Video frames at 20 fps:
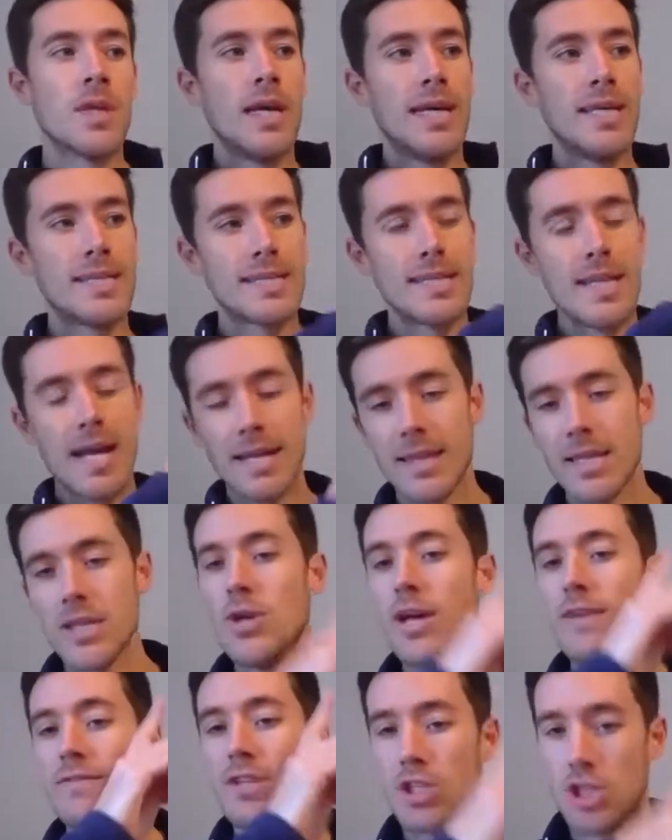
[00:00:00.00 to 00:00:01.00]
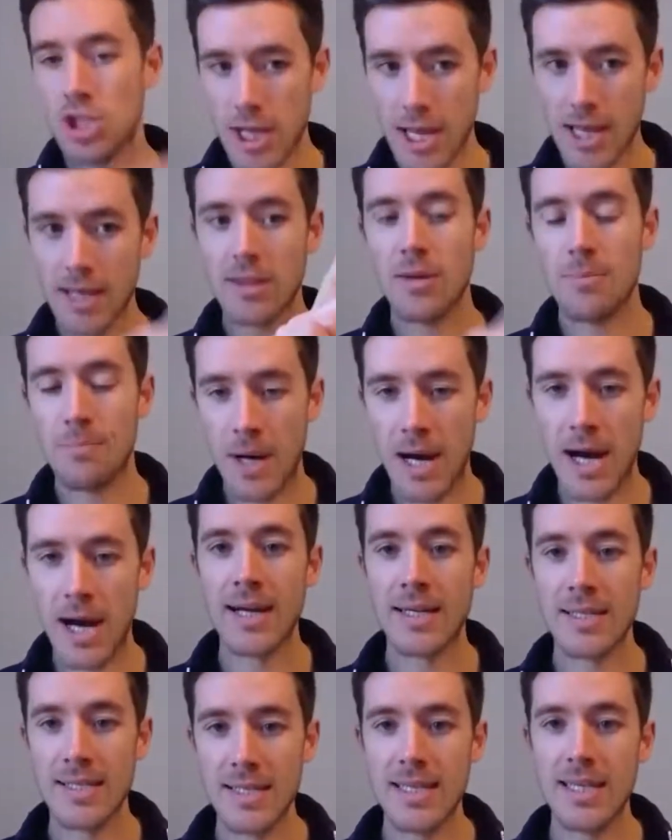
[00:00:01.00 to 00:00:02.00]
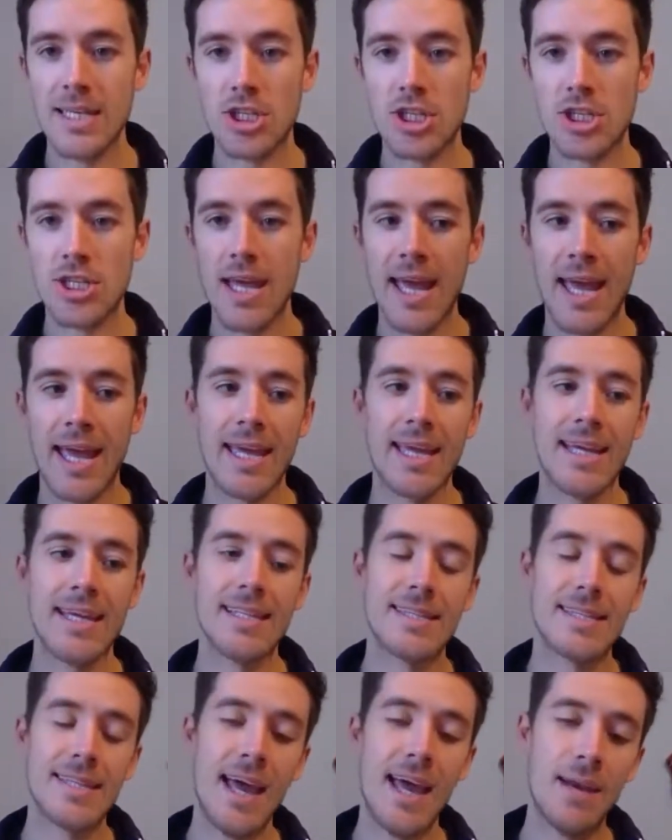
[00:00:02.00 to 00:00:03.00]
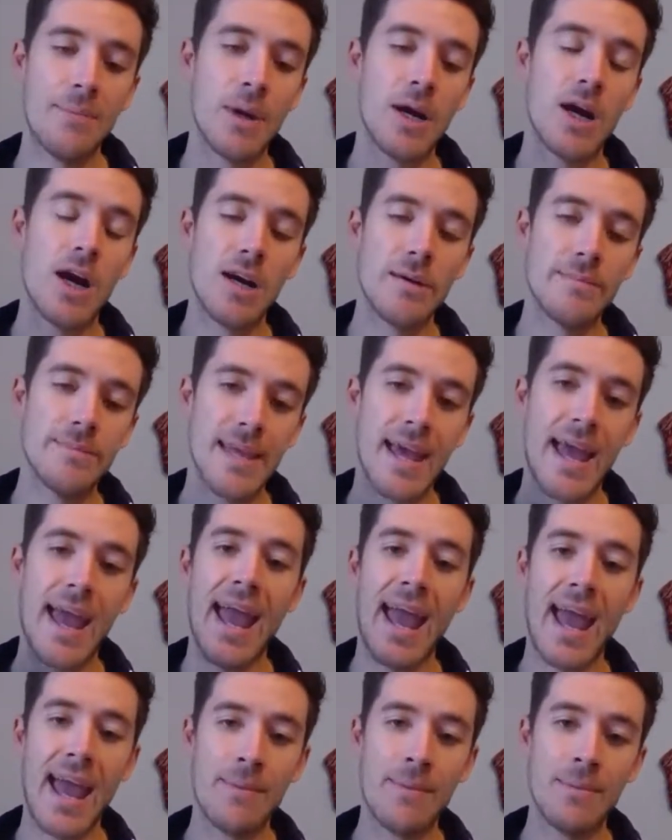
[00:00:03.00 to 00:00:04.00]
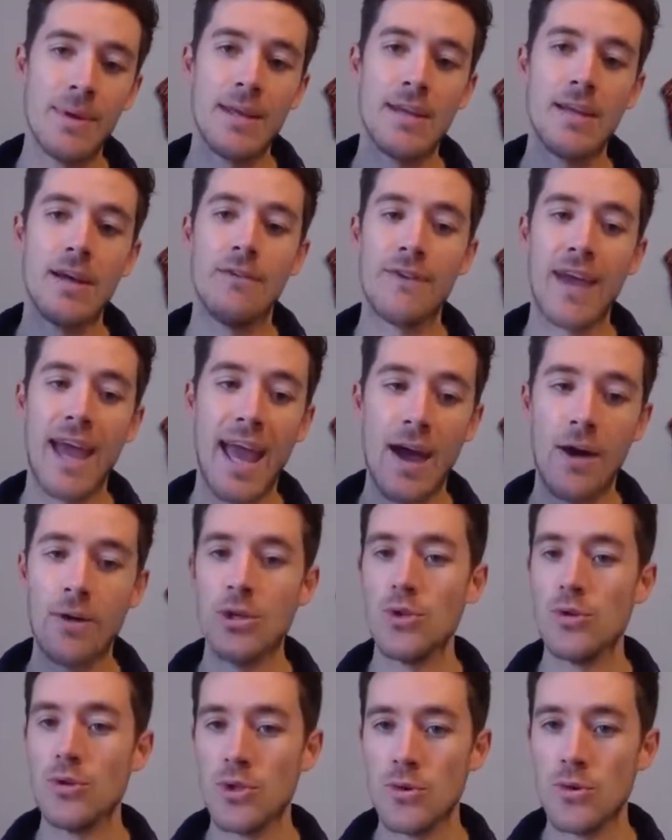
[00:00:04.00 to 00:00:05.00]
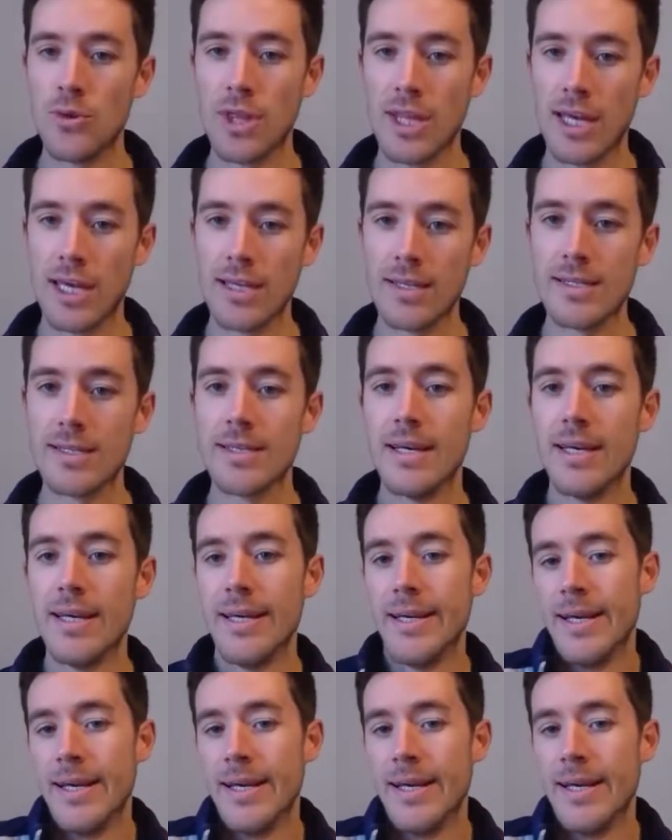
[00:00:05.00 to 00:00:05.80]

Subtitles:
it's not that you have to check the box each day. It's that it becomes a habit of how you do things.